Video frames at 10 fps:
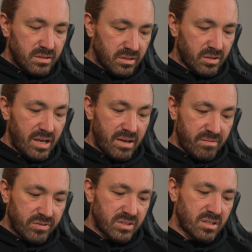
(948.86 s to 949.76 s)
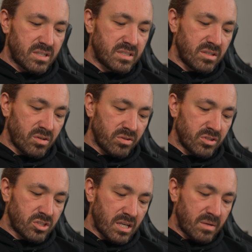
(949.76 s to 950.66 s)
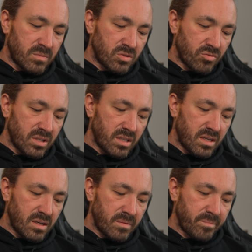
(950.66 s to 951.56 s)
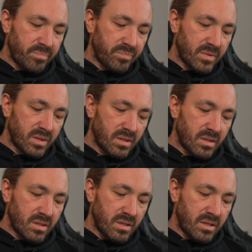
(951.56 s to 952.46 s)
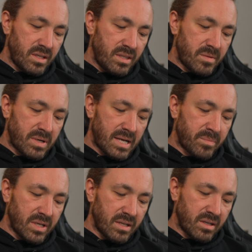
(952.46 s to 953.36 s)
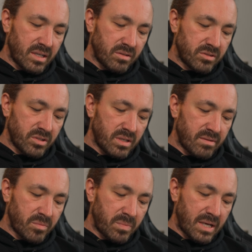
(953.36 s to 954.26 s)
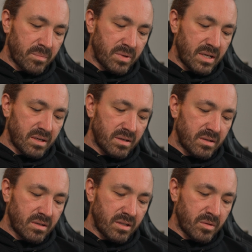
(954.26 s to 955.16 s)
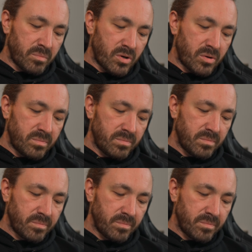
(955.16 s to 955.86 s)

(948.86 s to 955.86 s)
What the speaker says: You know, emphasizing on the shape that's already there. And then the black bit, like I'll do another black bit at the bottom.